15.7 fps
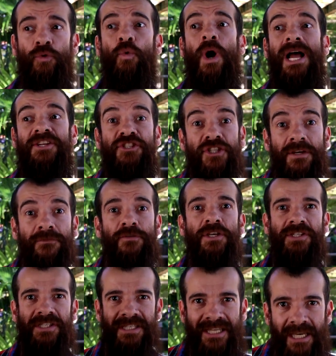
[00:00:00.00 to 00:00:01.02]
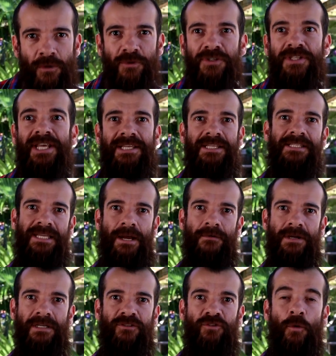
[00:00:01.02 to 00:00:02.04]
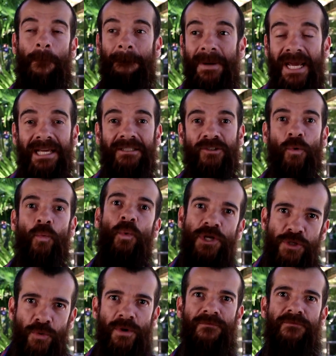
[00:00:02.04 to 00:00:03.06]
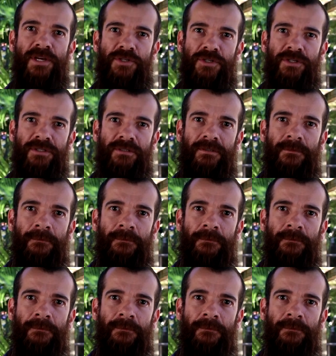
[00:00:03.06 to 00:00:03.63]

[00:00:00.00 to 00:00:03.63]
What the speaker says: to achieve the skills necessary to paint what you envision.